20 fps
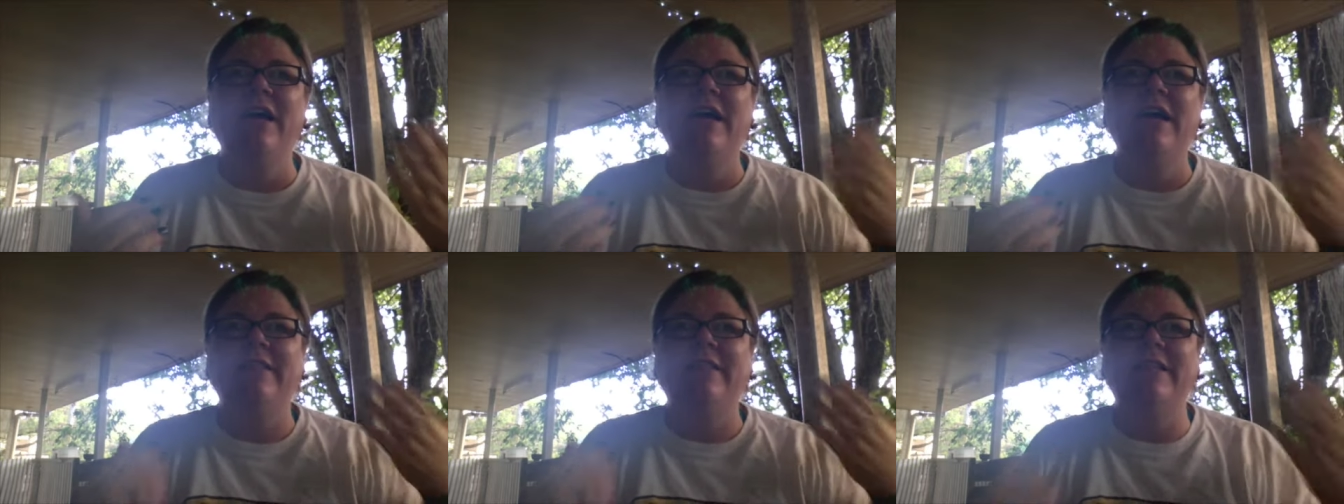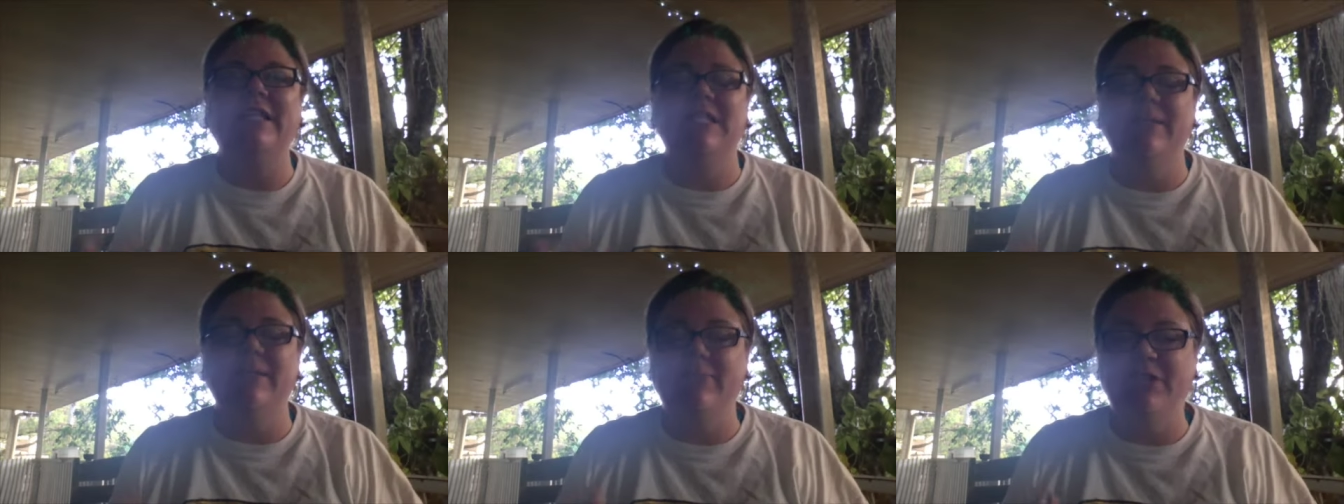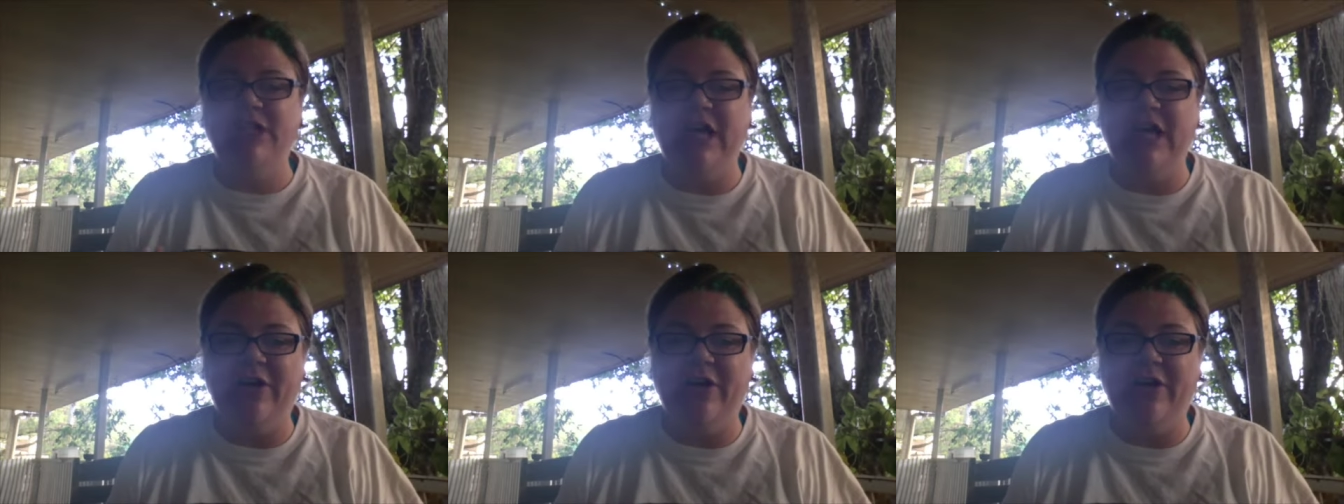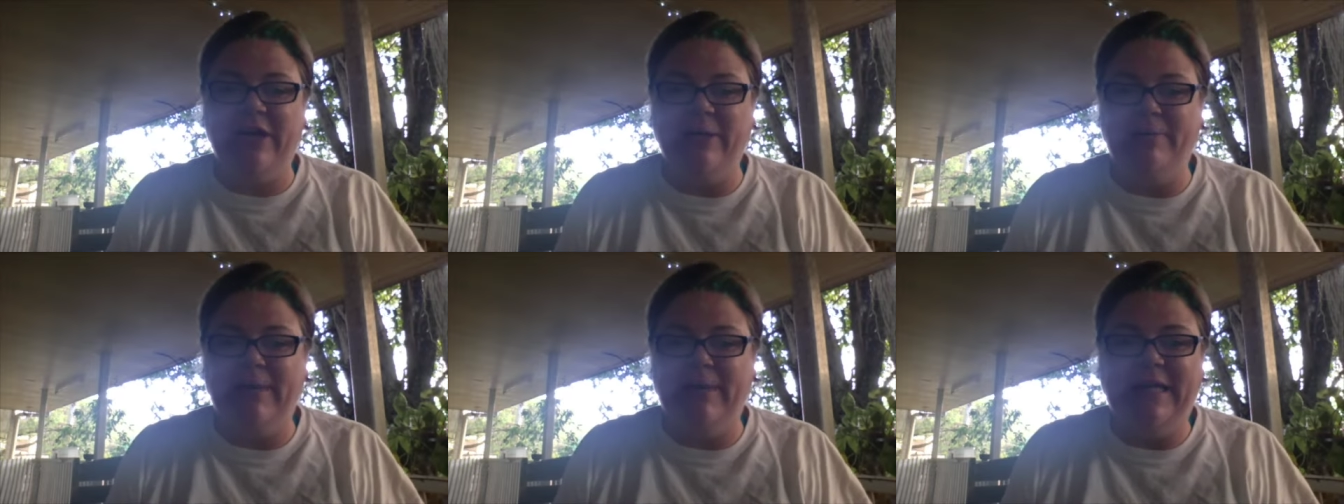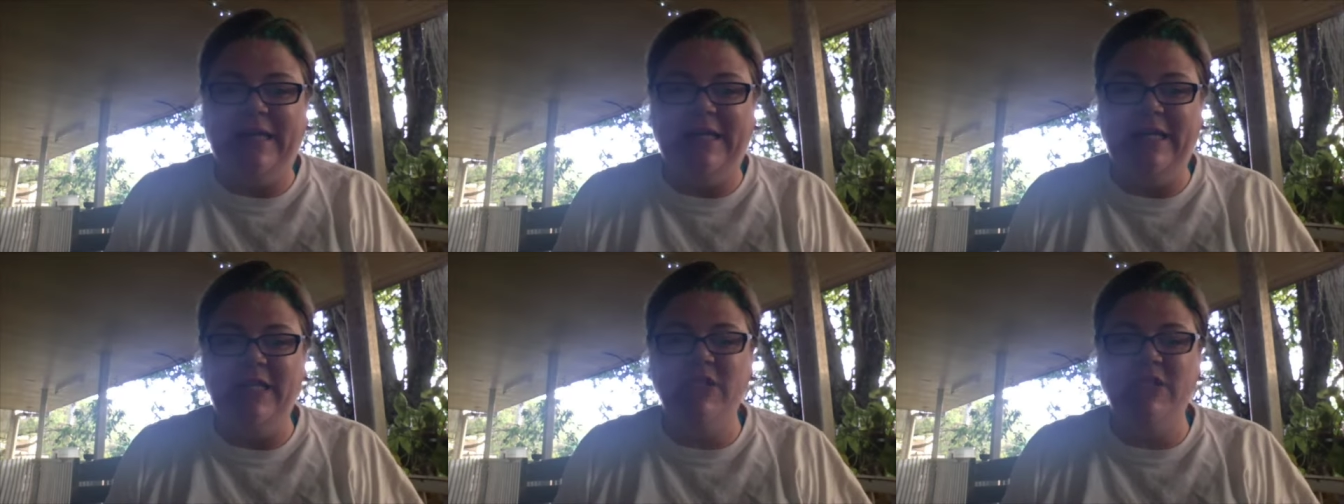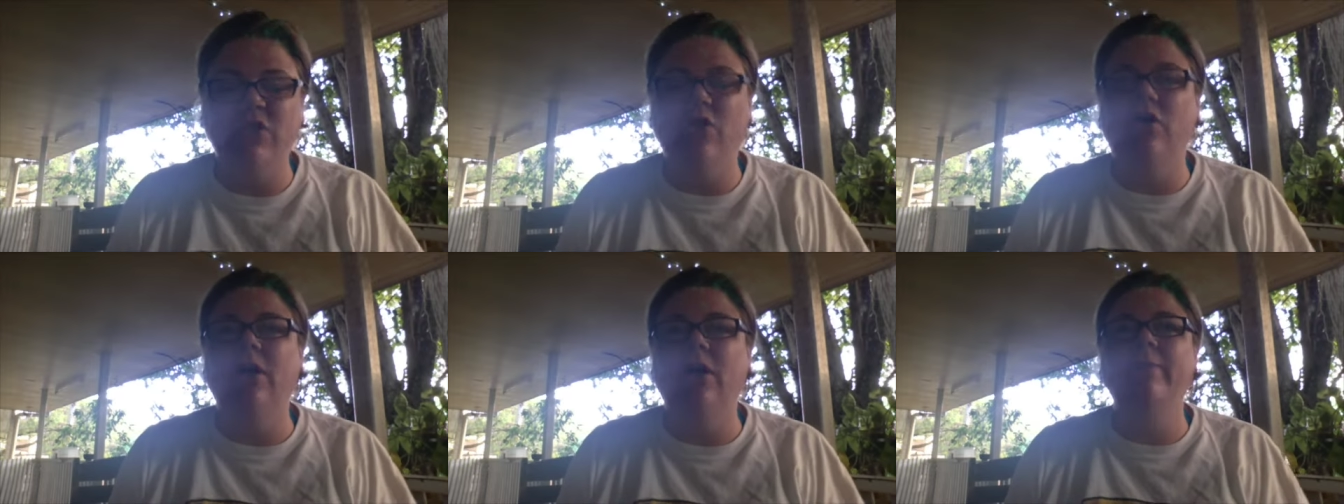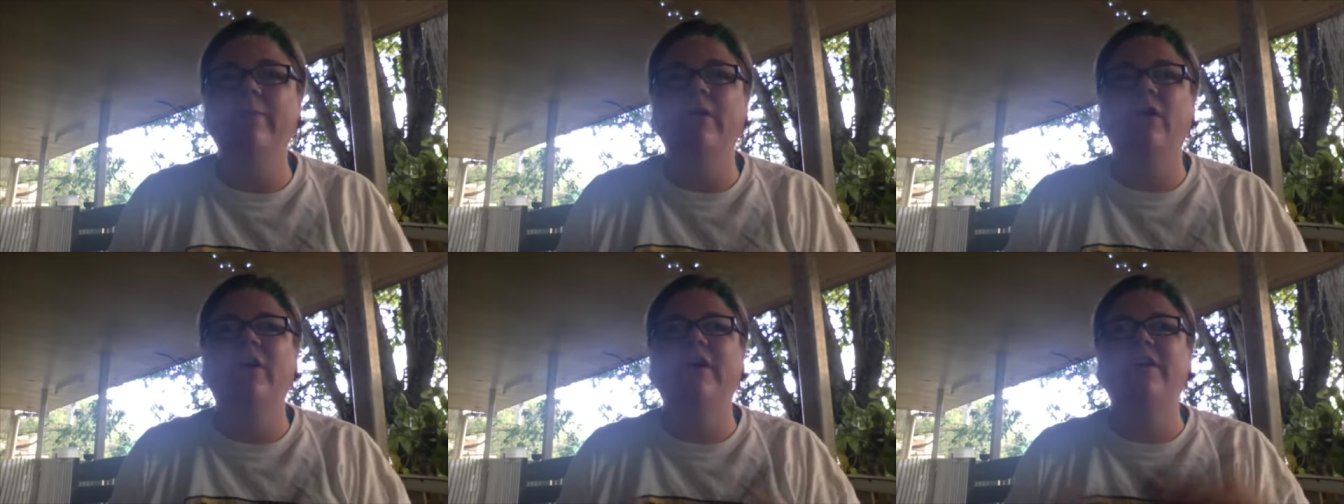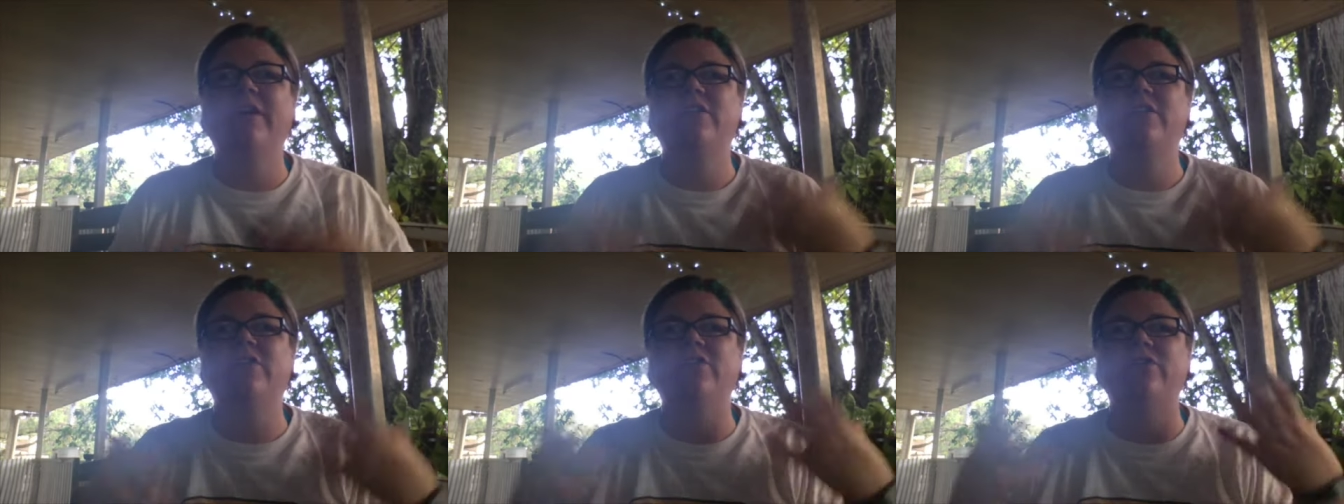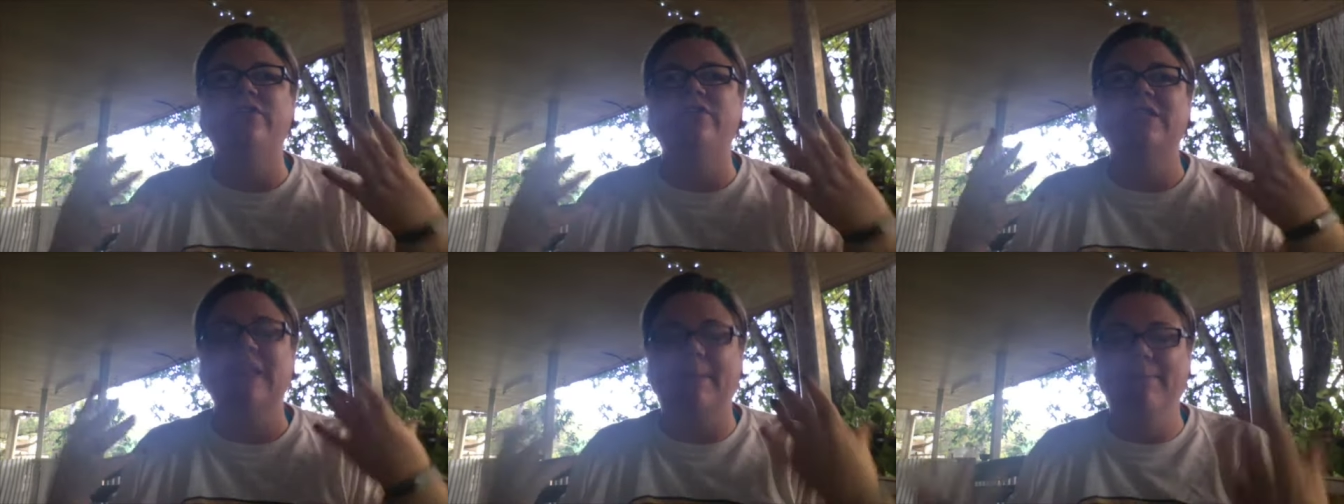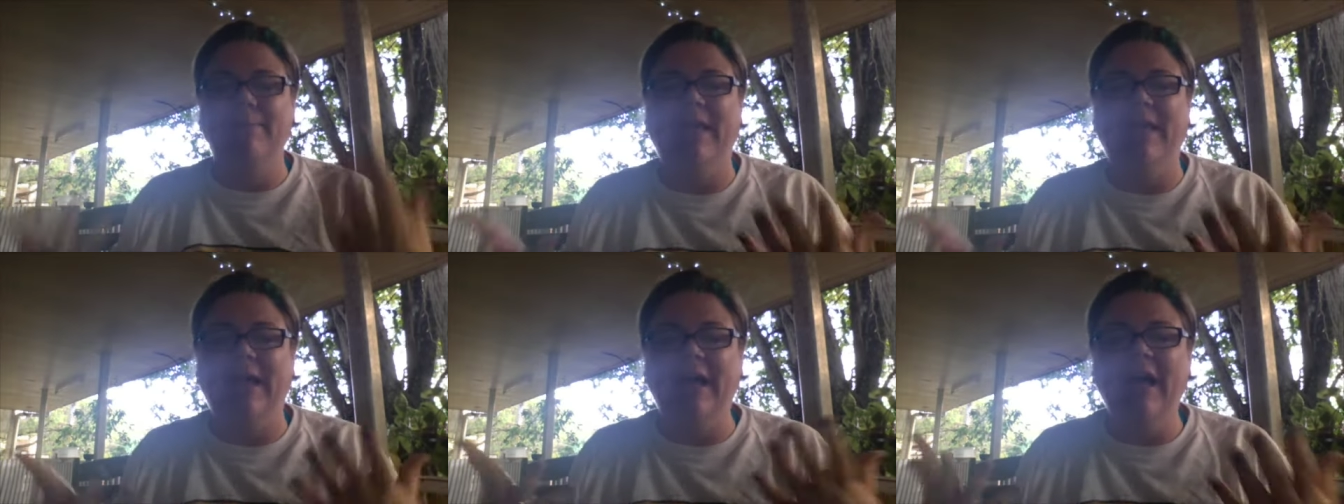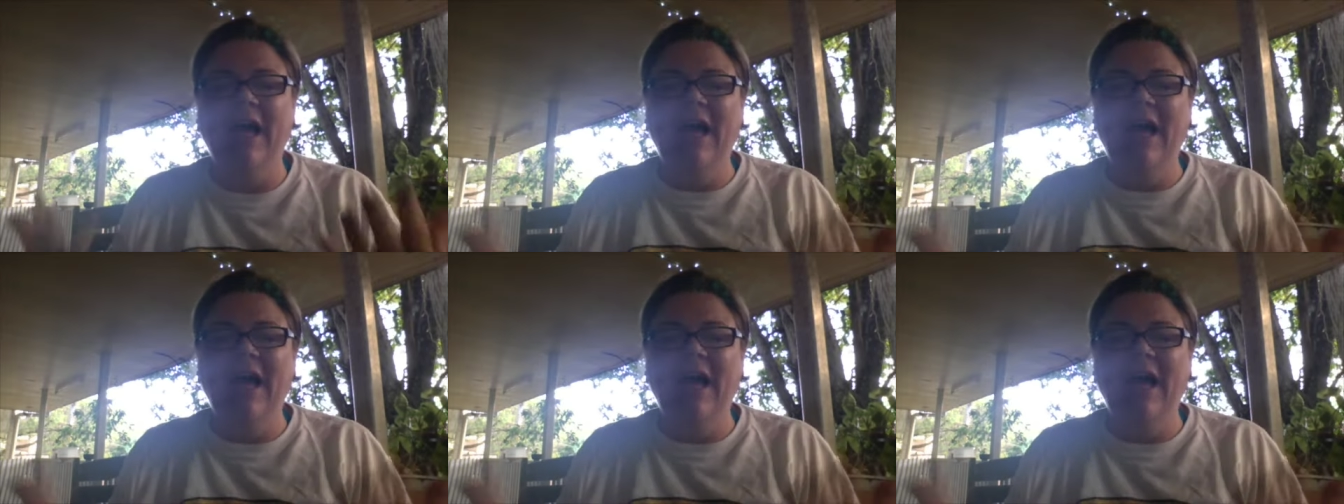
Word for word: knit some charity beanies, or I'm going to do something.